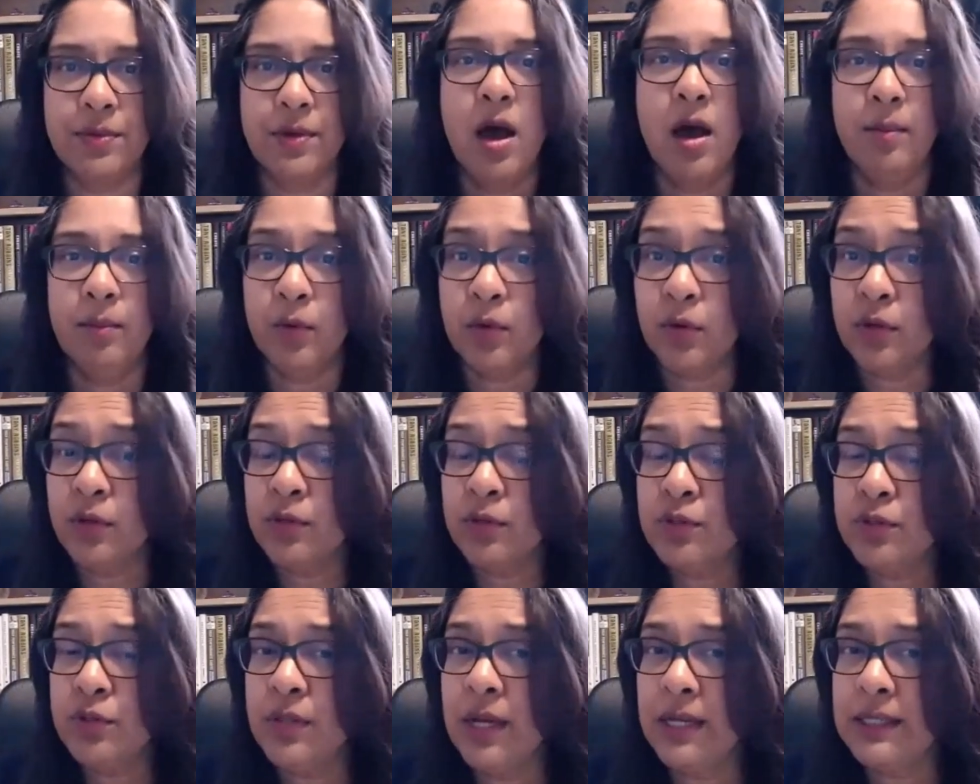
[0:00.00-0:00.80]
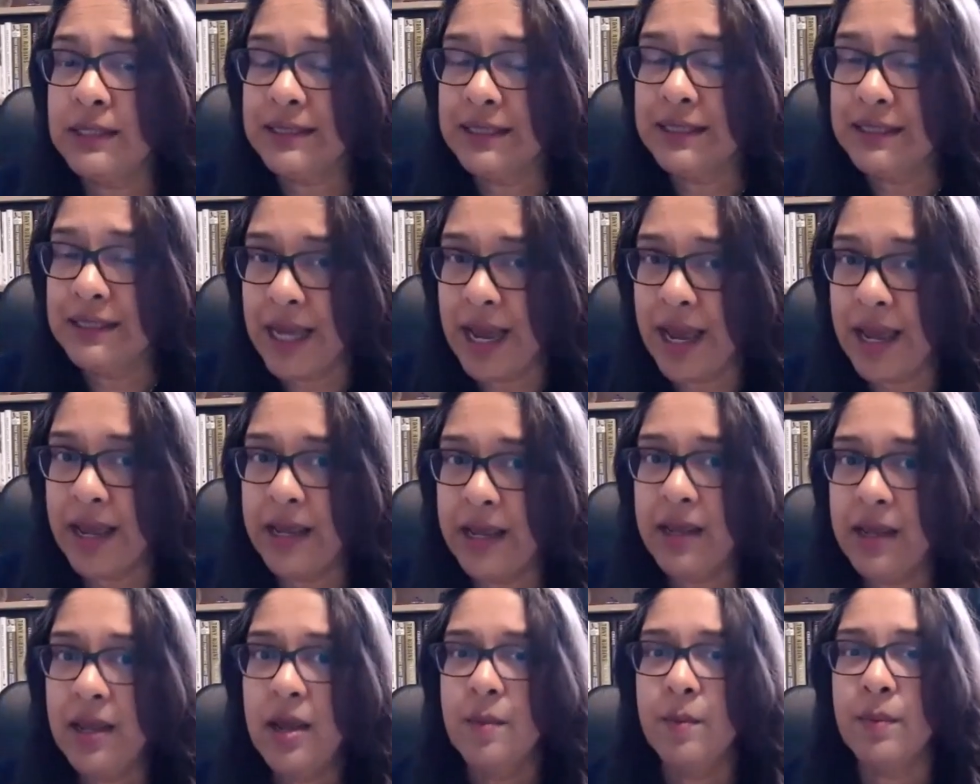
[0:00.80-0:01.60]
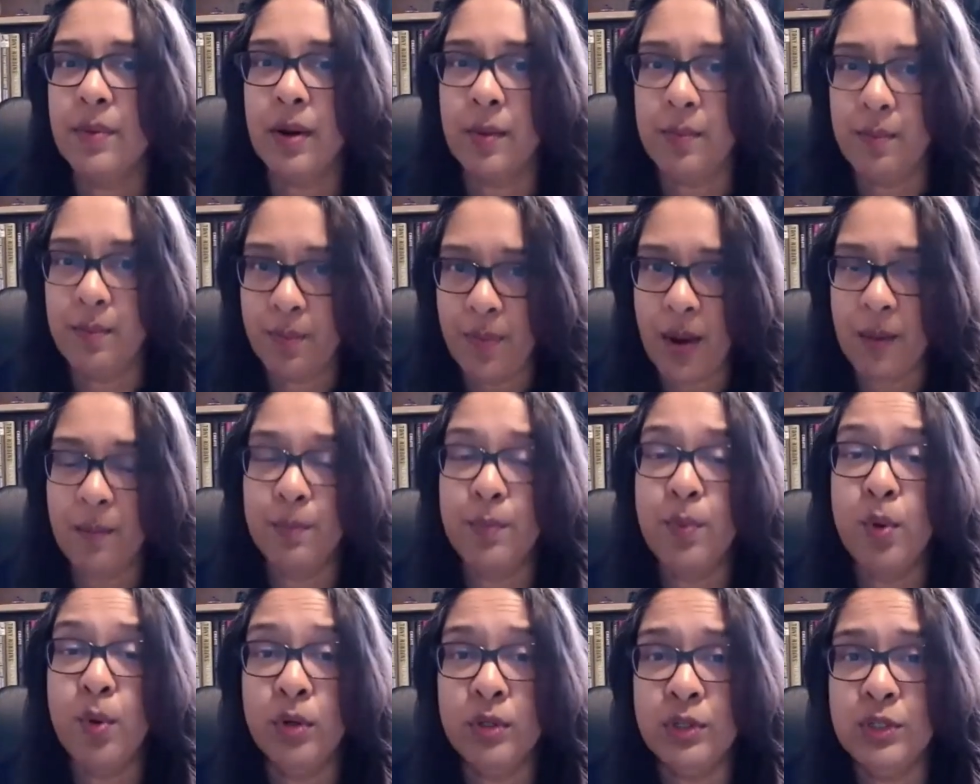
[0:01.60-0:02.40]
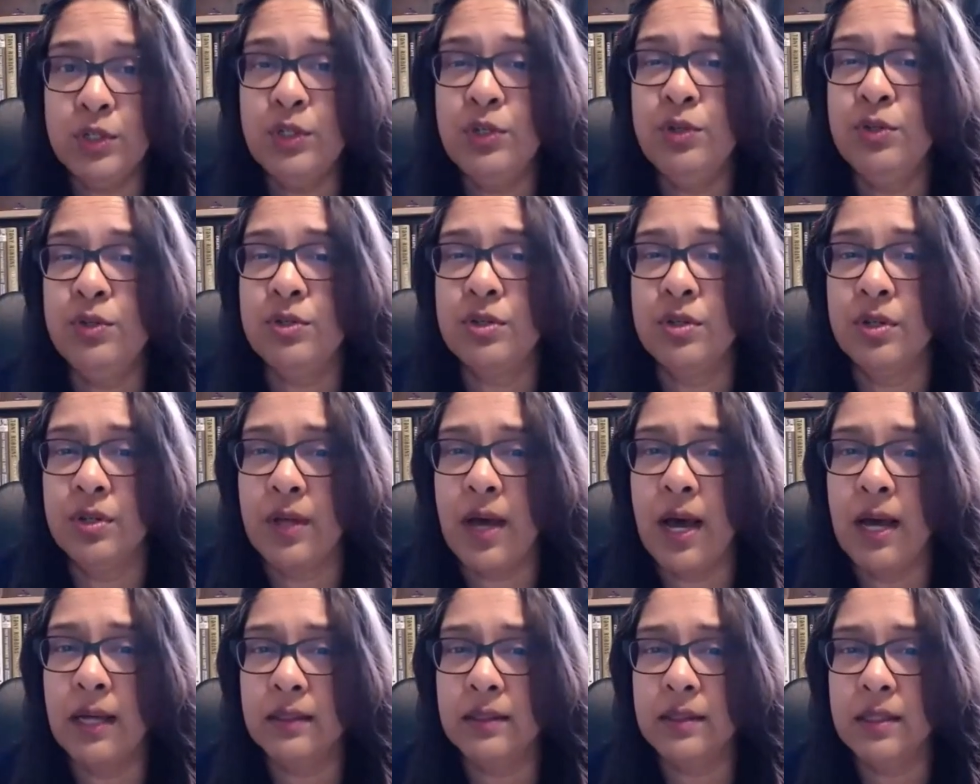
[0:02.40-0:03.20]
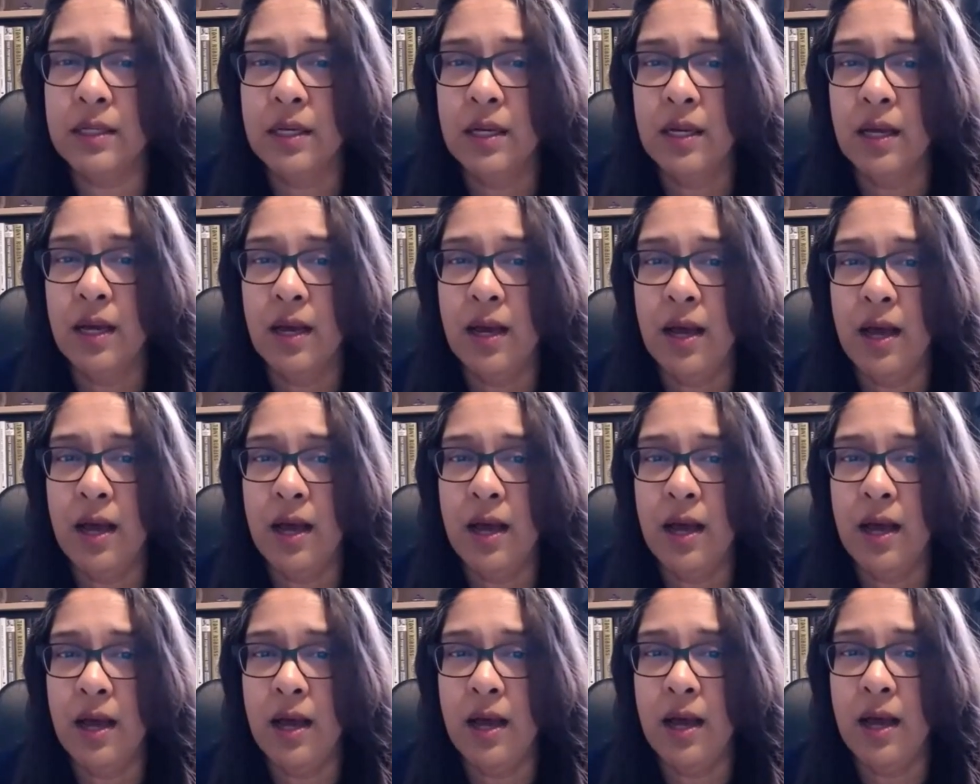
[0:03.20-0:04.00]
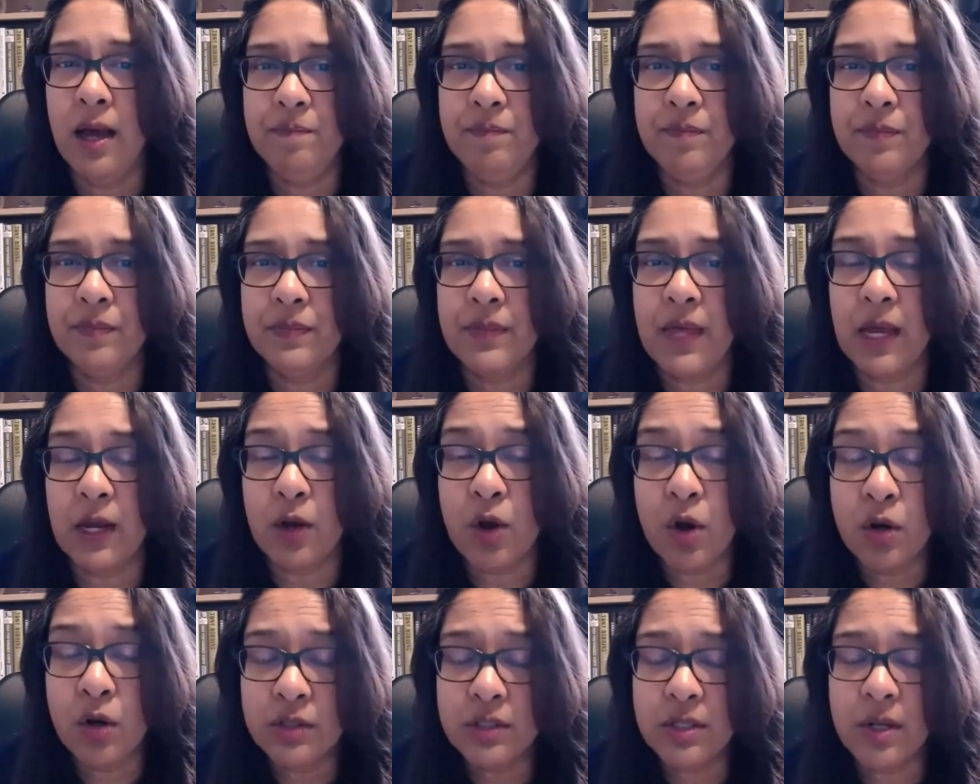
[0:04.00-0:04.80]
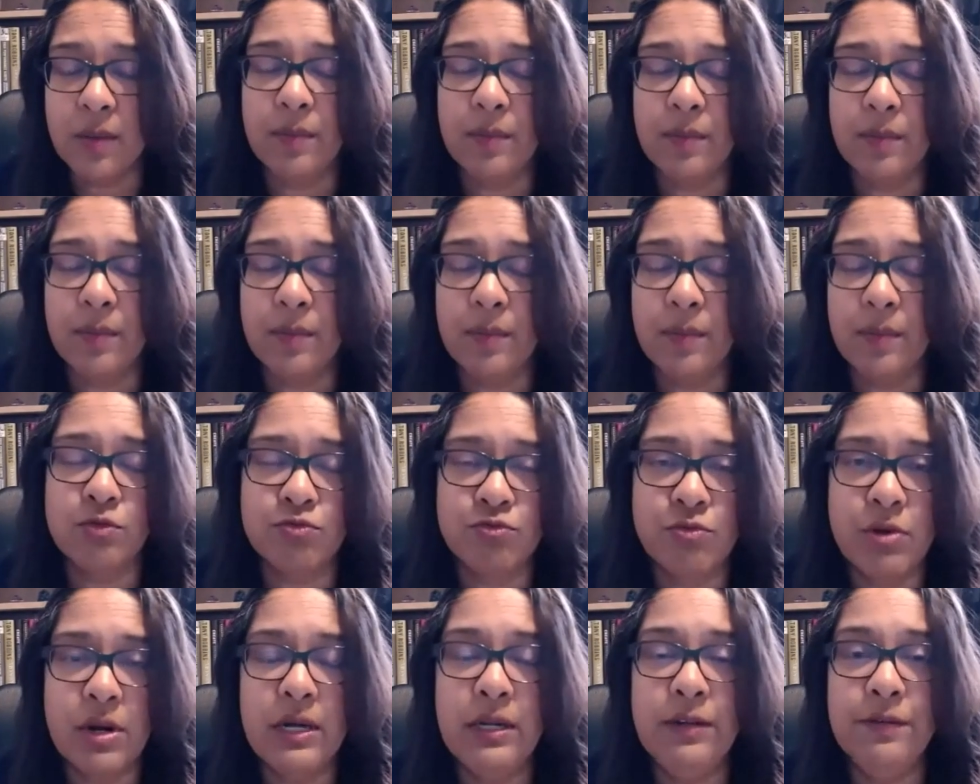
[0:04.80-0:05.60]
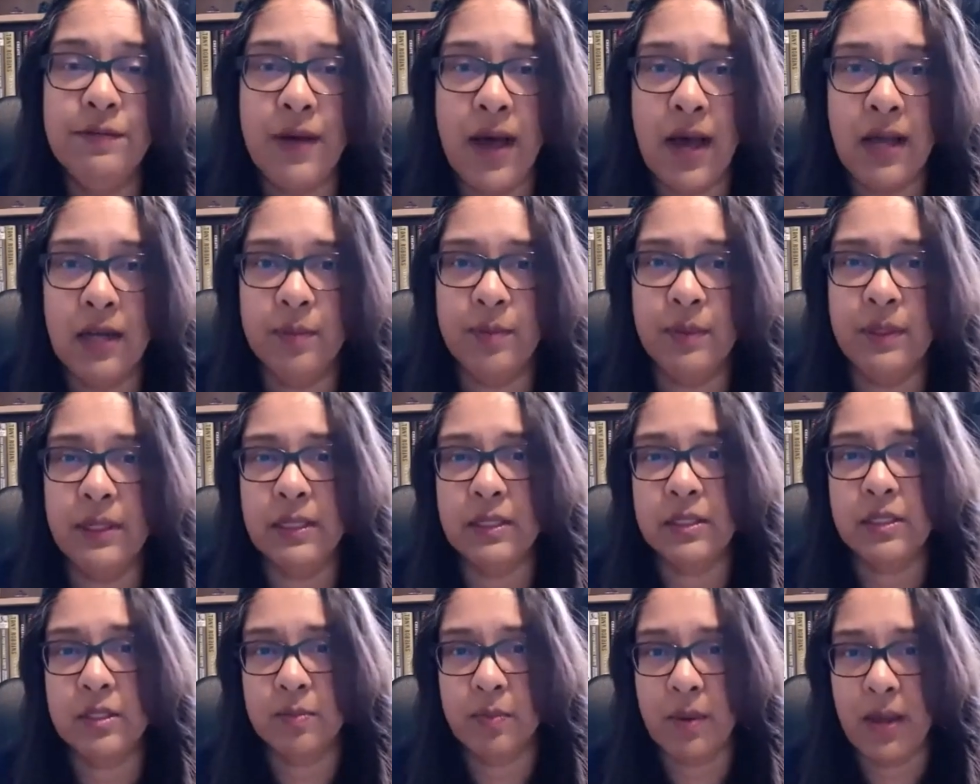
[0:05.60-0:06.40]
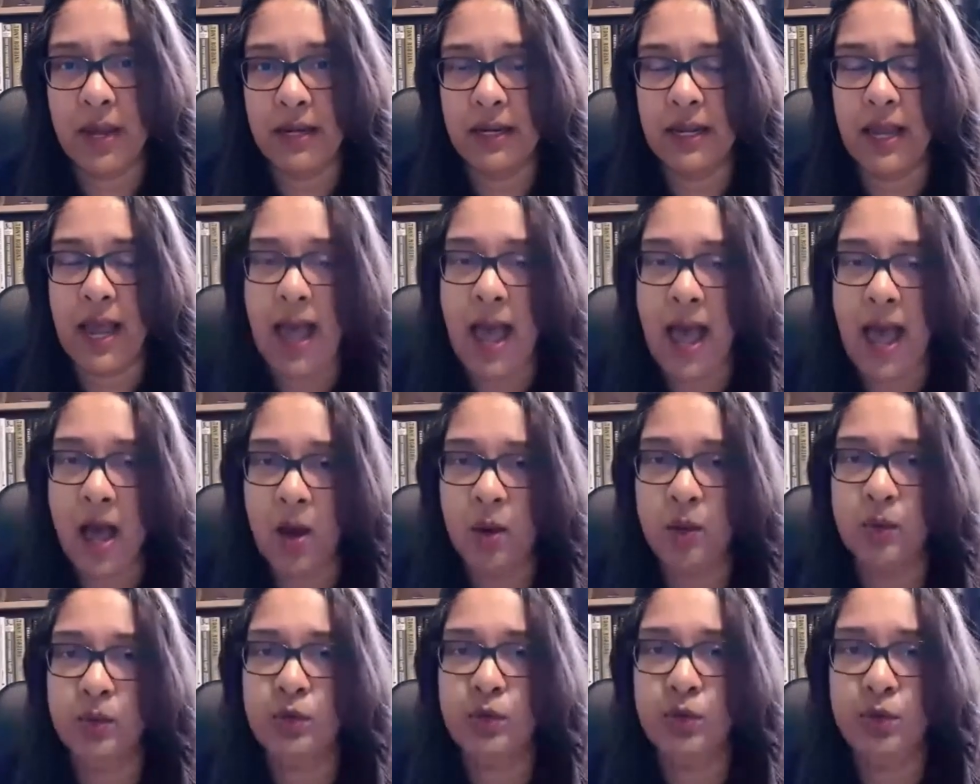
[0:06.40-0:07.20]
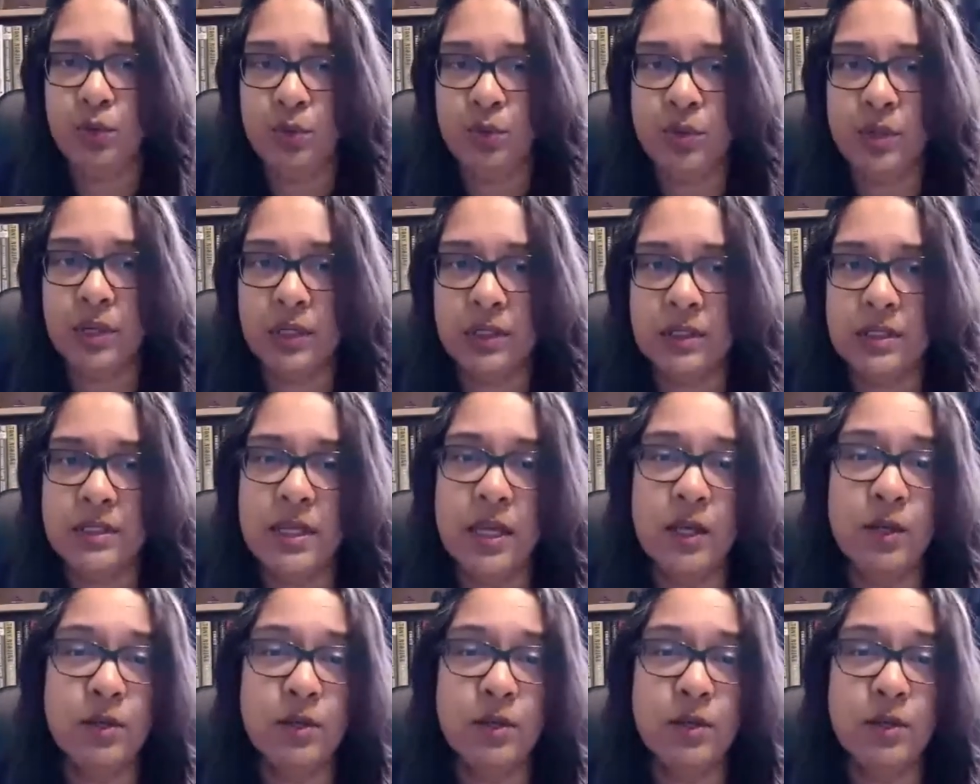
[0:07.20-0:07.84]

I'm not going to do that today, but I'm pointing you to that. Um, that content because it's really valuable in explaining how you can set